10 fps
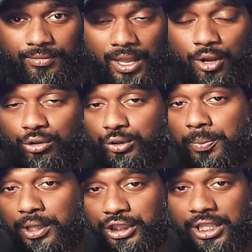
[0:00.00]
And who's
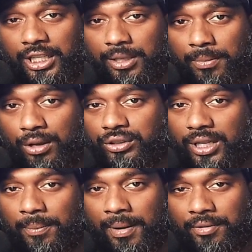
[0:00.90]
pushing it the most?
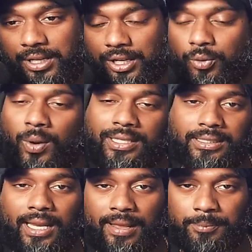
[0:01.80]
America, the
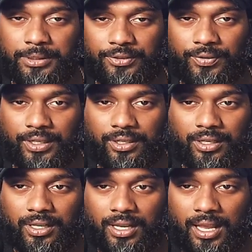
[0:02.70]
Western Hemisphere.
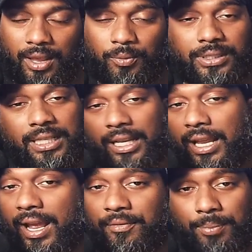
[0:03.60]
And we're telling
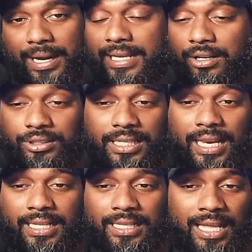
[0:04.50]
everybody else,
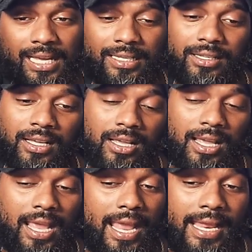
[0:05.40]
get in line.
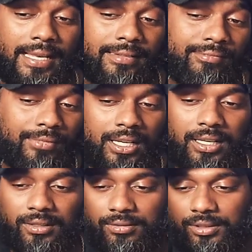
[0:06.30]
And,
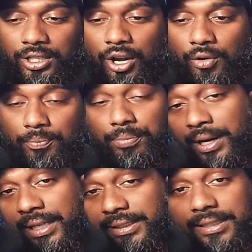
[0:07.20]
you know,
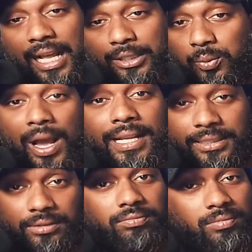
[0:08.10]
BRICS, that's why
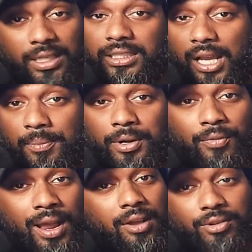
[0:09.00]
it's coming
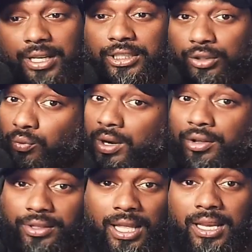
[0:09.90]
around, and it's a real
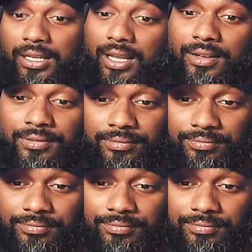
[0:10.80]
thing, yo.